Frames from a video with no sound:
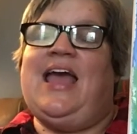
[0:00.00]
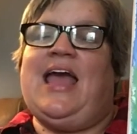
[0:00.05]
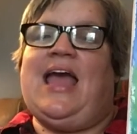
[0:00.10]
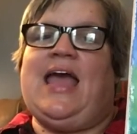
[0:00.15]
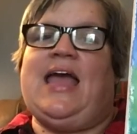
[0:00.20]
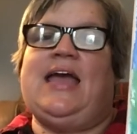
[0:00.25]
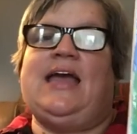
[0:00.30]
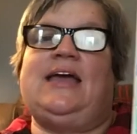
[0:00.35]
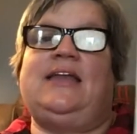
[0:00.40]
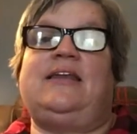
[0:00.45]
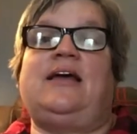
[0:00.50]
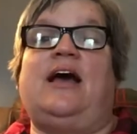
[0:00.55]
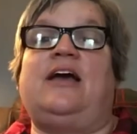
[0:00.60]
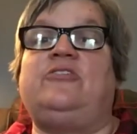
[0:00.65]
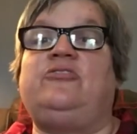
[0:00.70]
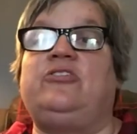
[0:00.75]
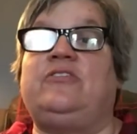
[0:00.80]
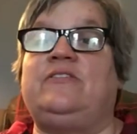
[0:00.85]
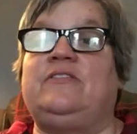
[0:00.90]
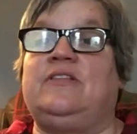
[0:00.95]
And I
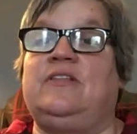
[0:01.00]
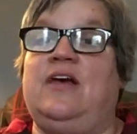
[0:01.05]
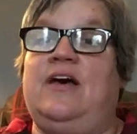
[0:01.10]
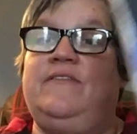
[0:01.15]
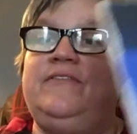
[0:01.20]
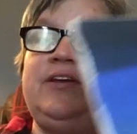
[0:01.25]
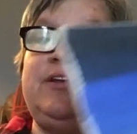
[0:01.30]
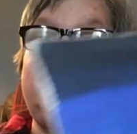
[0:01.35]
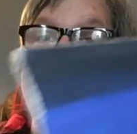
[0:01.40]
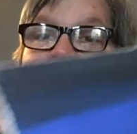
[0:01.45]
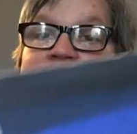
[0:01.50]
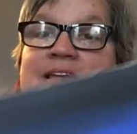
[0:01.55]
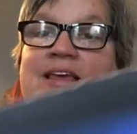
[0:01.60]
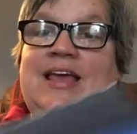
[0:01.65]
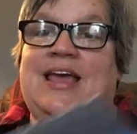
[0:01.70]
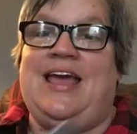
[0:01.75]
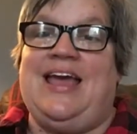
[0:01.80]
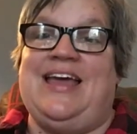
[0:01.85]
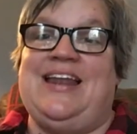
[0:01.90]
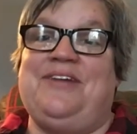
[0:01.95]
just love it,
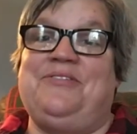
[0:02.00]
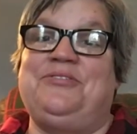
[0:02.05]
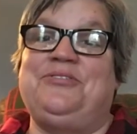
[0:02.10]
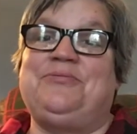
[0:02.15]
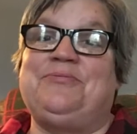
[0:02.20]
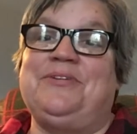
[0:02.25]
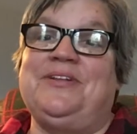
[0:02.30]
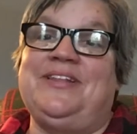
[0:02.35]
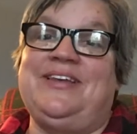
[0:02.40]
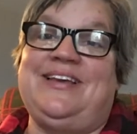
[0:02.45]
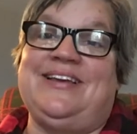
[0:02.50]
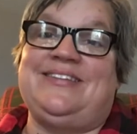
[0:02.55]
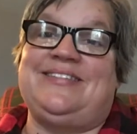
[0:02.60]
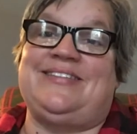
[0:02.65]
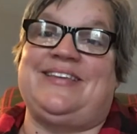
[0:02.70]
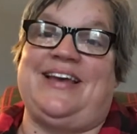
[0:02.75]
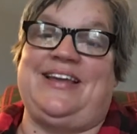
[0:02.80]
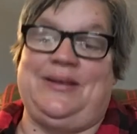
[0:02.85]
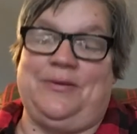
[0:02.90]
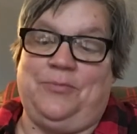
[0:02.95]
and I was really
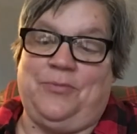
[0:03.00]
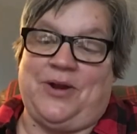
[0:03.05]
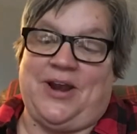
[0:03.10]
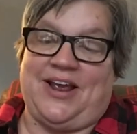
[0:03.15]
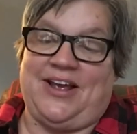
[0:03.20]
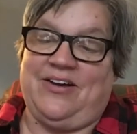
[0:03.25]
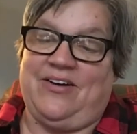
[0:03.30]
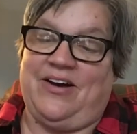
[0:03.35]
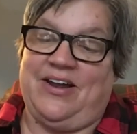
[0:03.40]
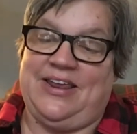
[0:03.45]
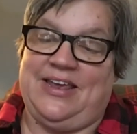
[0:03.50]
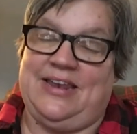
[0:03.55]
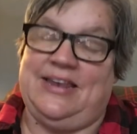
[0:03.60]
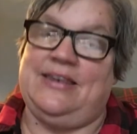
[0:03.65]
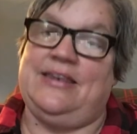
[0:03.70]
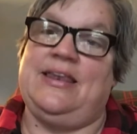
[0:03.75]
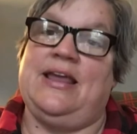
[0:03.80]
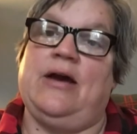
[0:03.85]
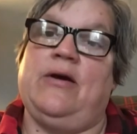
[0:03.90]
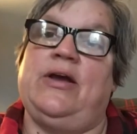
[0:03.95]
excited when I got it,
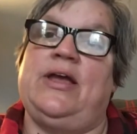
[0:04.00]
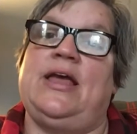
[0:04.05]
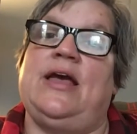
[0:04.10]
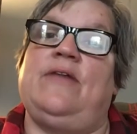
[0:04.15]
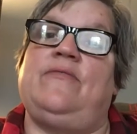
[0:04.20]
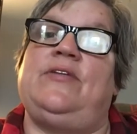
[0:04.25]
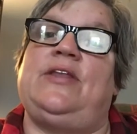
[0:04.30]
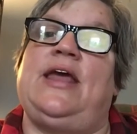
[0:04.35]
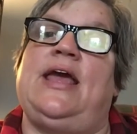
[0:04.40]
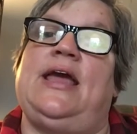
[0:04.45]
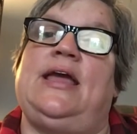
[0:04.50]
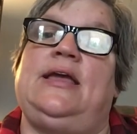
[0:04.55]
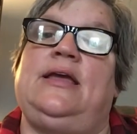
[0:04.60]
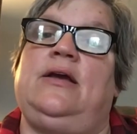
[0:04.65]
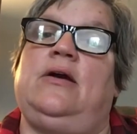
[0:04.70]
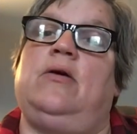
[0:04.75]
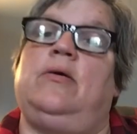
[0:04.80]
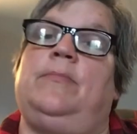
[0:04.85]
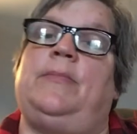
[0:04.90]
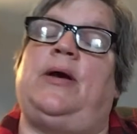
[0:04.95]
and now I have it hanging
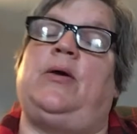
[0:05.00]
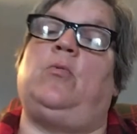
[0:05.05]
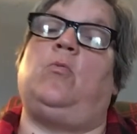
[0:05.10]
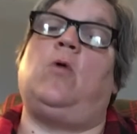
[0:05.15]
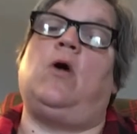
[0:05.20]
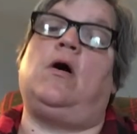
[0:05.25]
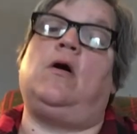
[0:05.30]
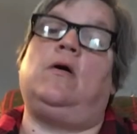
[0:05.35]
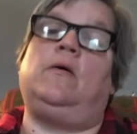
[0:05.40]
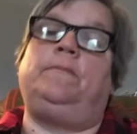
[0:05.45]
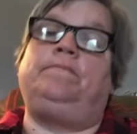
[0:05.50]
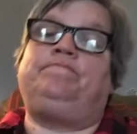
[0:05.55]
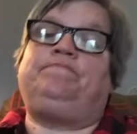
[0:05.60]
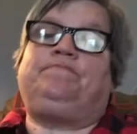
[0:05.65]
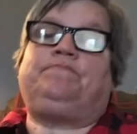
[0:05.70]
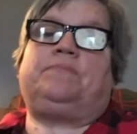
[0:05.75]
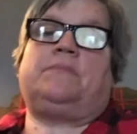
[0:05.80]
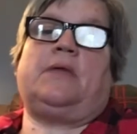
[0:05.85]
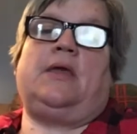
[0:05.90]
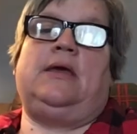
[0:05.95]
on my wall
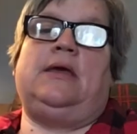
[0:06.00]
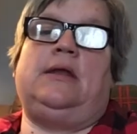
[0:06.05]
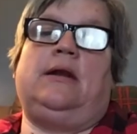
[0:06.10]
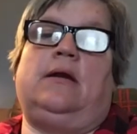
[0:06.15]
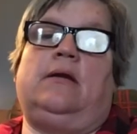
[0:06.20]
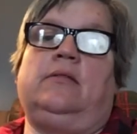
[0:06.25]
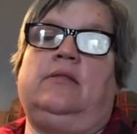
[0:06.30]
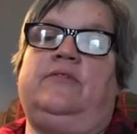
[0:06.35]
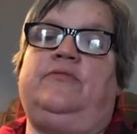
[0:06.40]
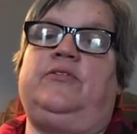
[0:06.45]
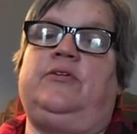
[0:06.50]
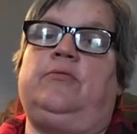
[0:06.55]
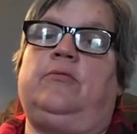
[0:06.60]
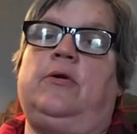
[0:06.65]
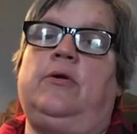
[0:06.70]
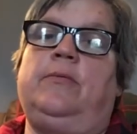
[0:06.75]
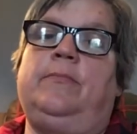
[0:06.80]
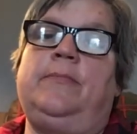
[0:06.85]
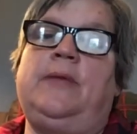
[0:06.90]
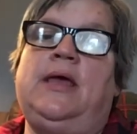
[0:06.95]
in our living
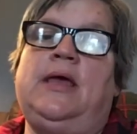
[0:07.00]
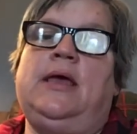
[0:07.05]
room.